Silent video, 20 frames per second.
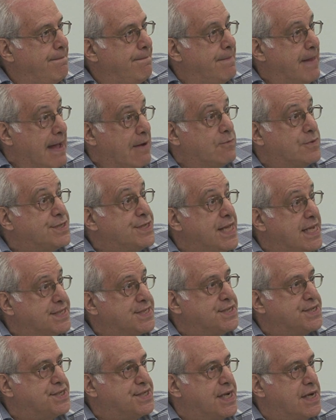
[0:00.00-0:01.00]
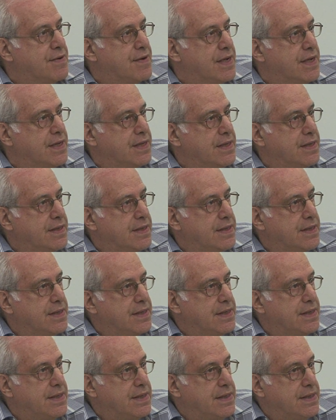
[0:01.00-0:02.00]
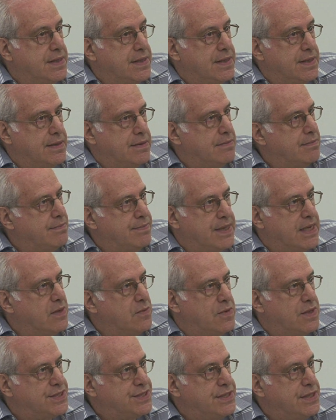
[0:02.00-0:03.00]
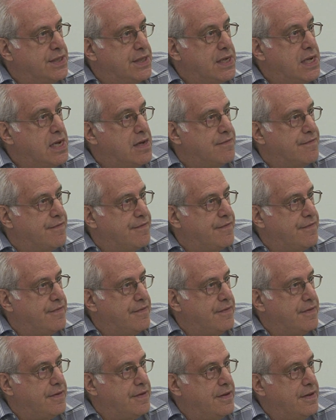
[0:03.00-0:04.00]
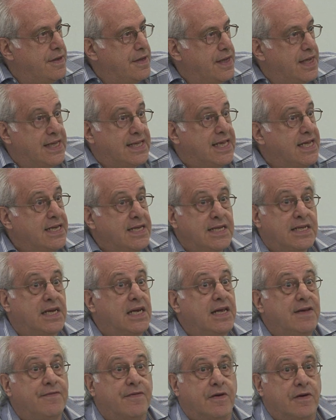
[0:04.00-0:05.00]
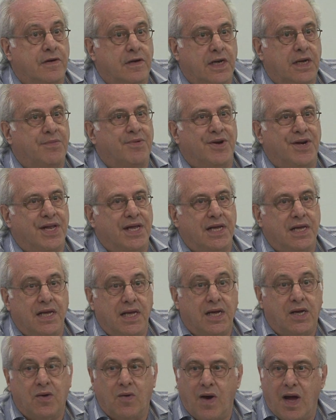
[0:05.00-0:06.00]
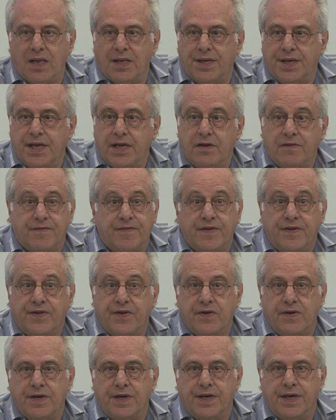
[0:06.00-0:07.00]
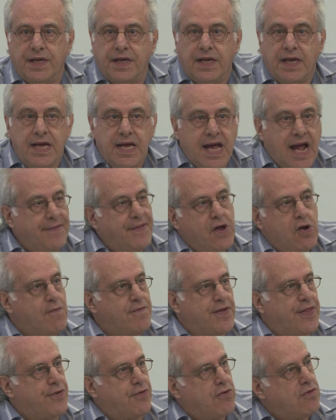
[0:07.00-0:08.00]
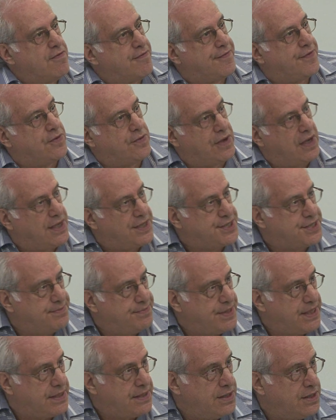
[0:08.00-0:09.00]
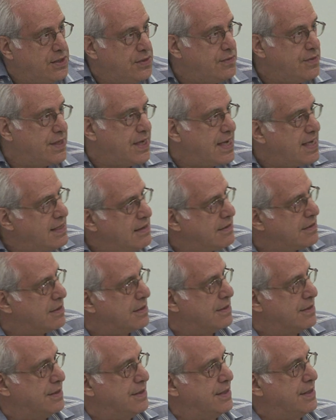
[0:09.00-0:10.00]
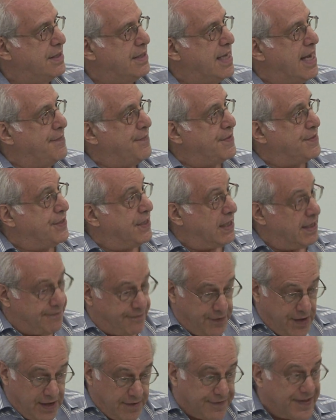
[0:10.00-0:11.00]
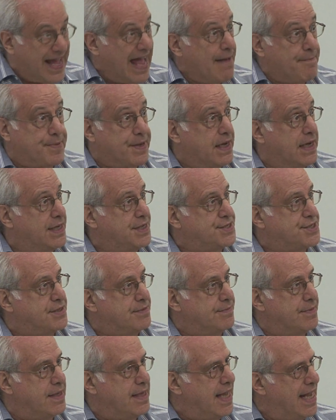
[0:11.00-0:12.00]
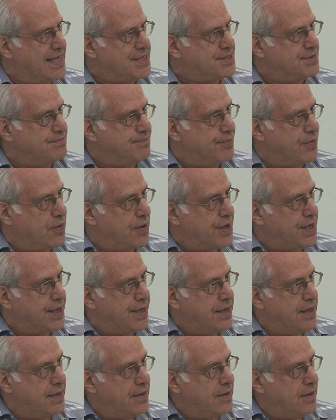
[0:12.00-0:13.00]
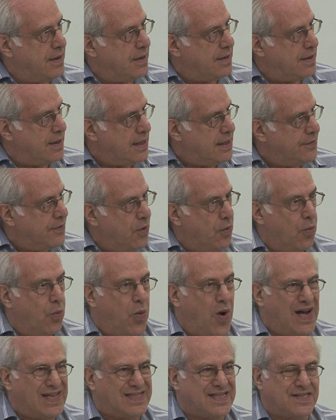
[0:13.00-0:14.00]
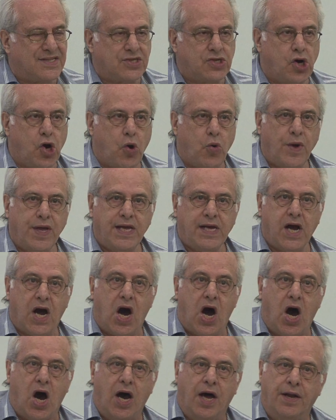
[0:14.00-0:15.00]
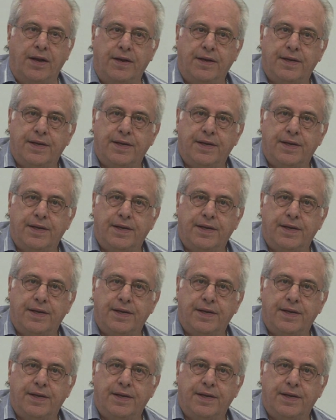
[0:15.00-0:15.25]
That was necessary, but it wasn't enough. It didn't deliver liberty, equality, or fraternity. And the overthrow of feudalism didn't do it either. And the delivery of capitalism hasn't brought it either. What's going on?